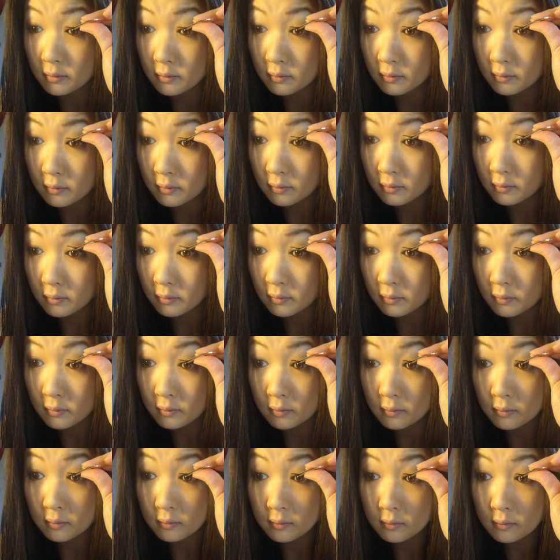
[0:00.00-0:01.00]

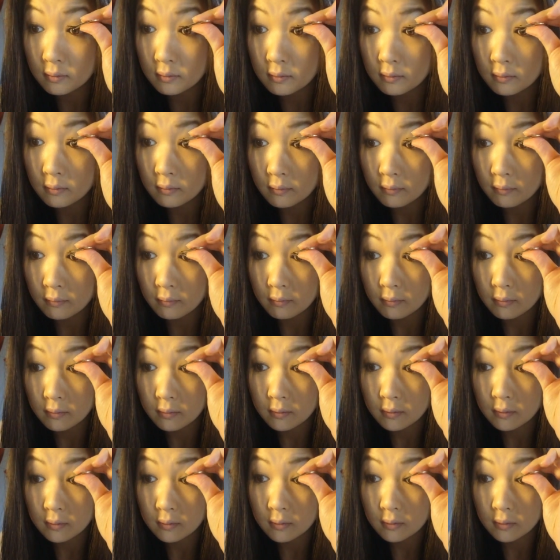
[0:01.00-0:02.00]

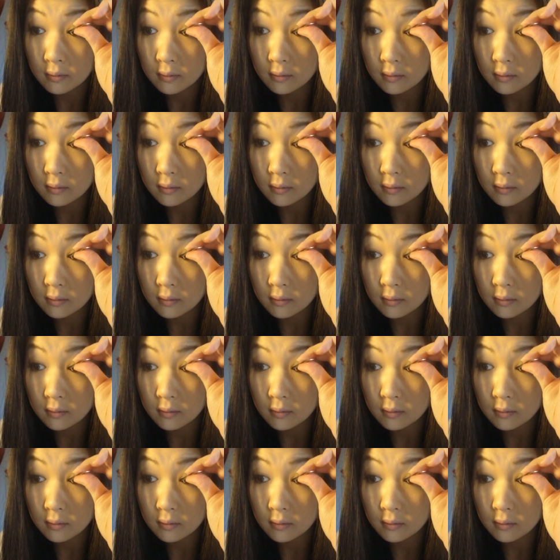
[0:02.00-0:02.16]
(silence)